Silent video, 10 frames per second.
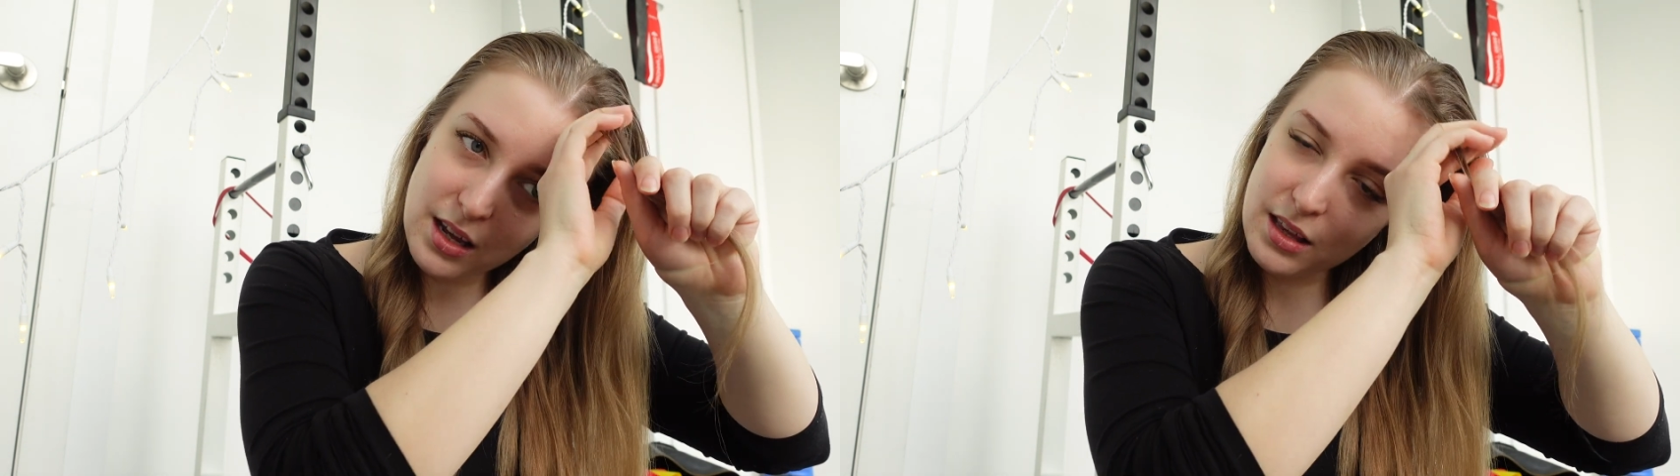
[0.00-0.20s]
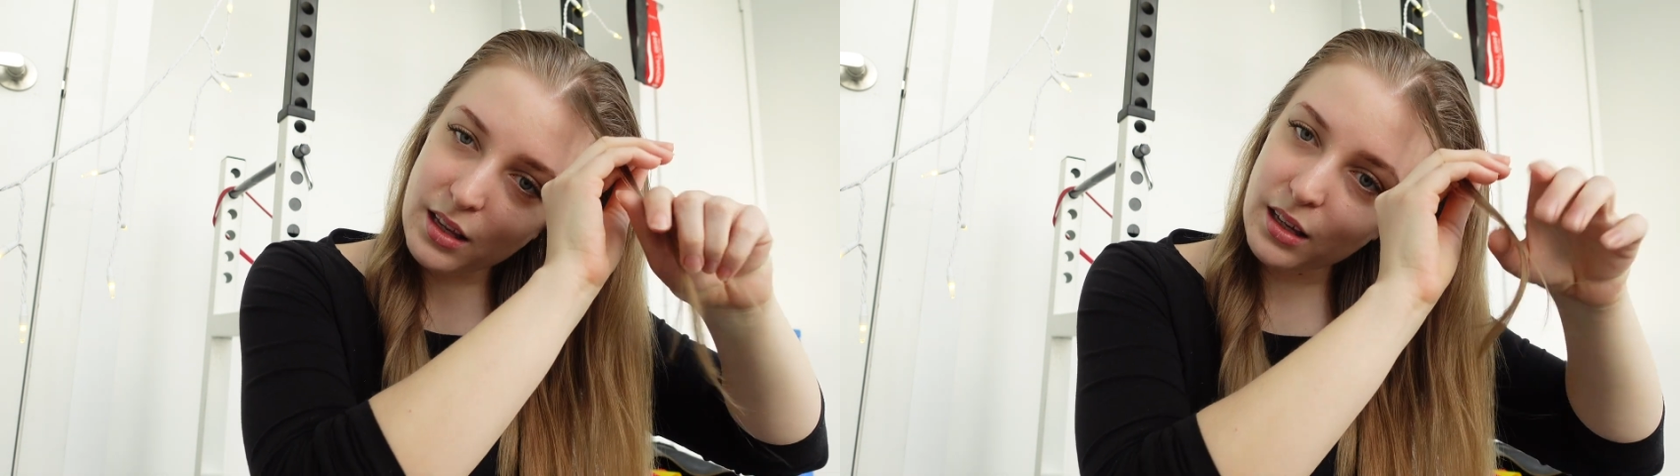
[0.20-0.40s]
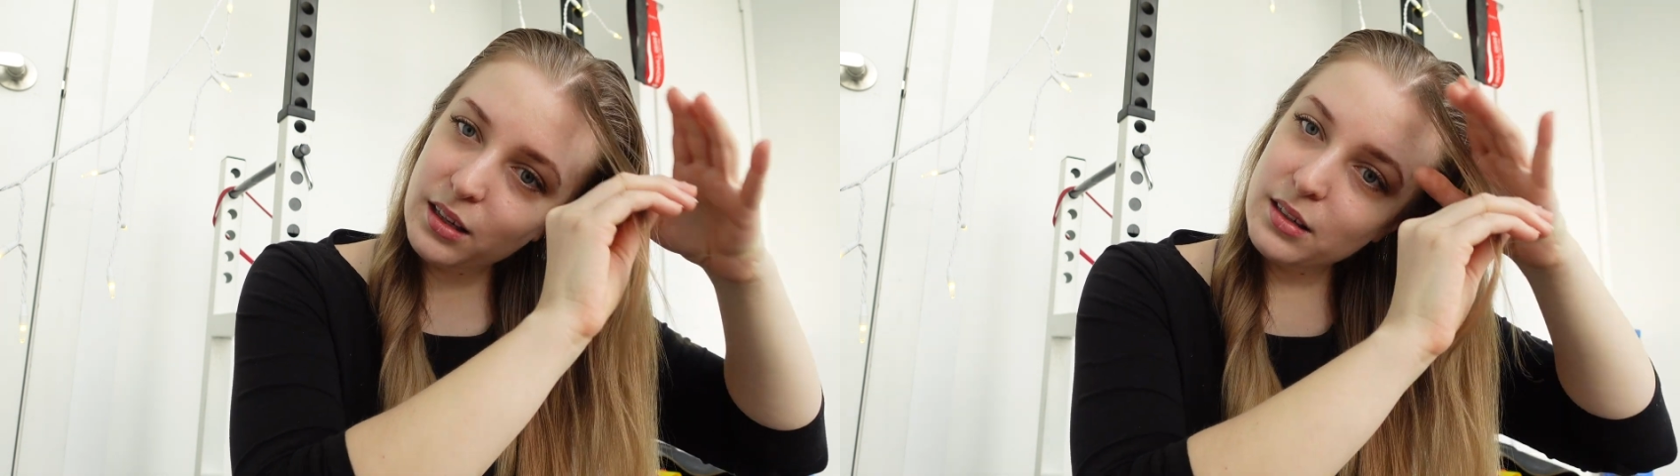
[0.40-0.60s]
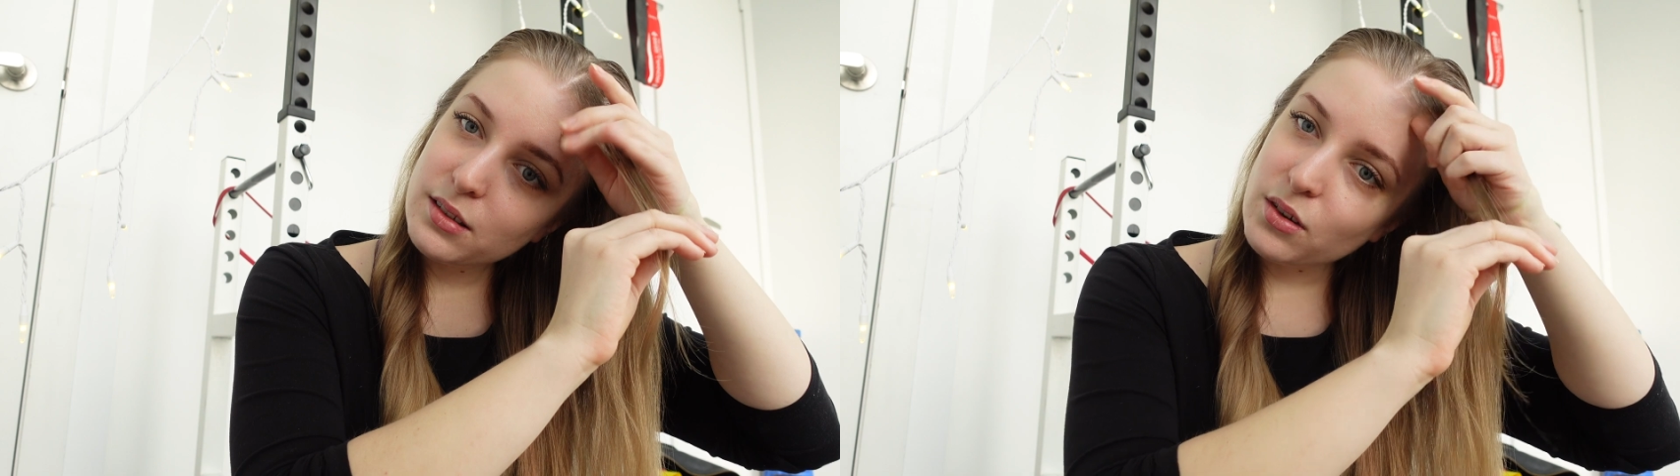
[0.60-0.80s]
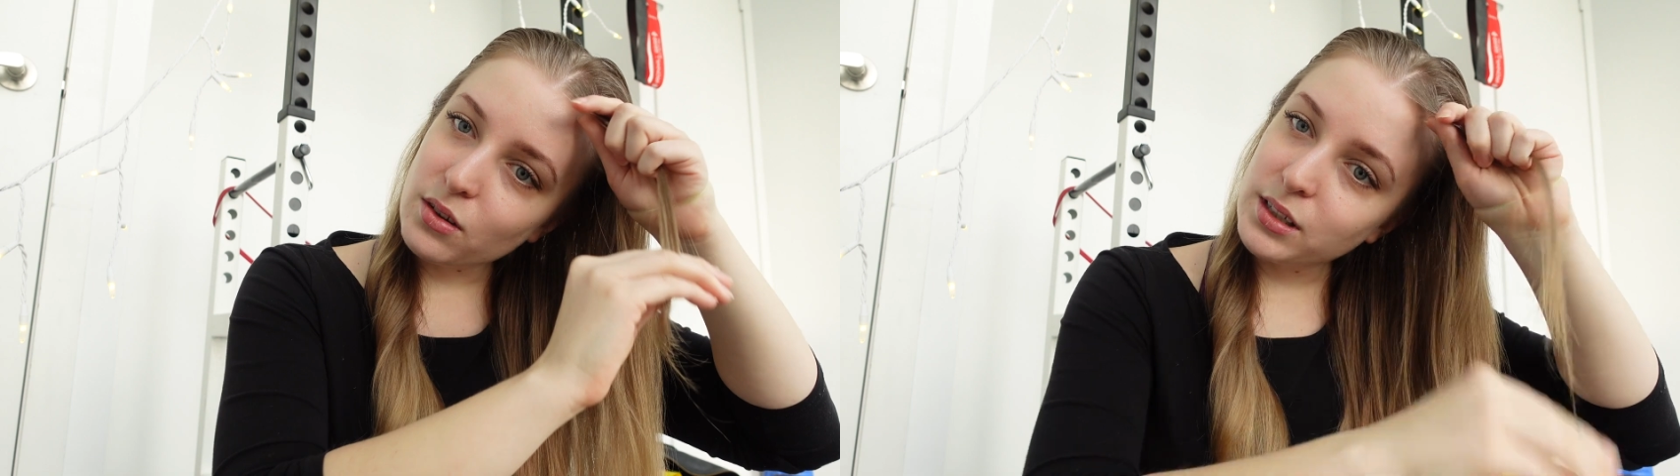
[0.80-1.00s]
I think he's
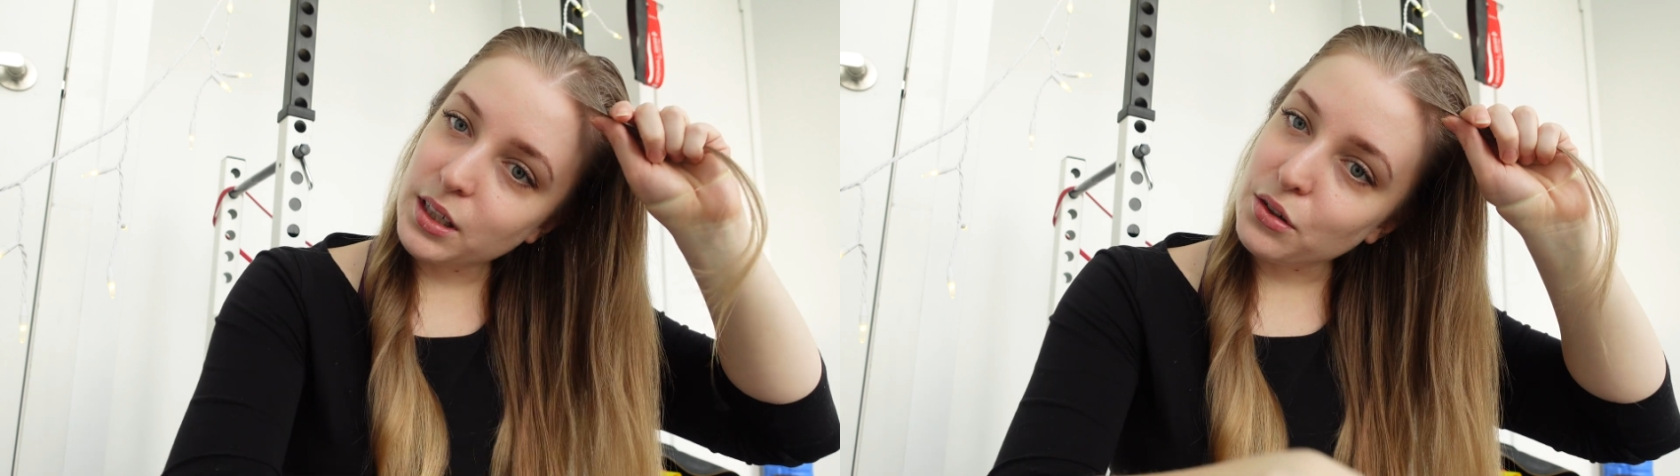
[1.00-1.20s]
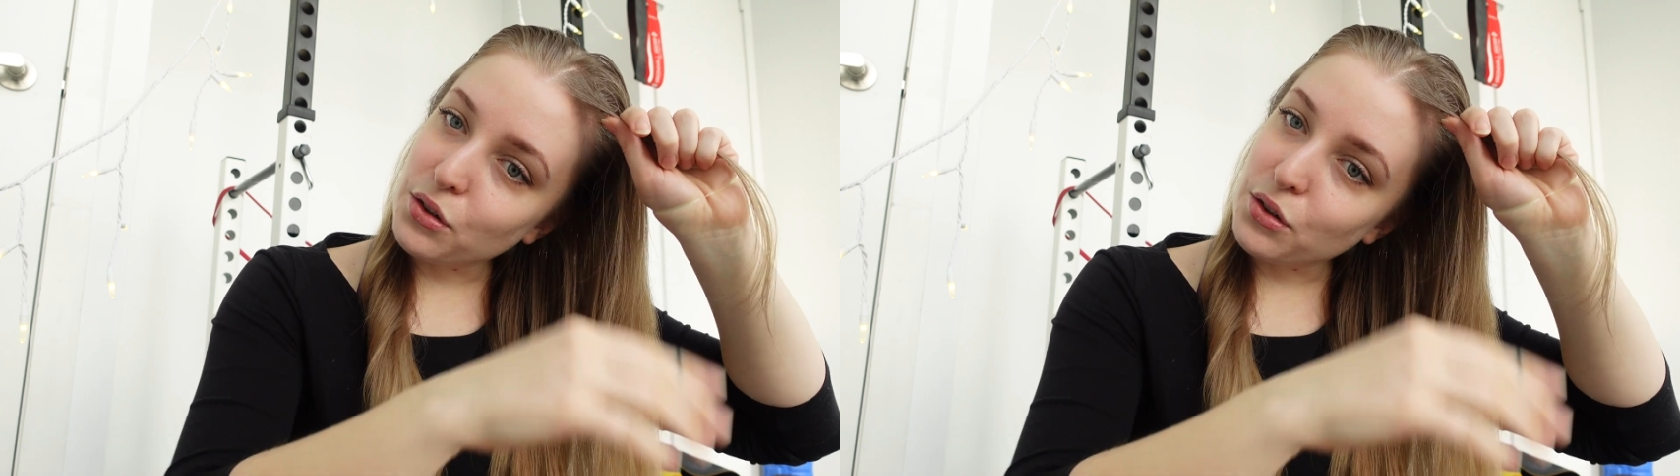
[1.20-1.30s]
called like a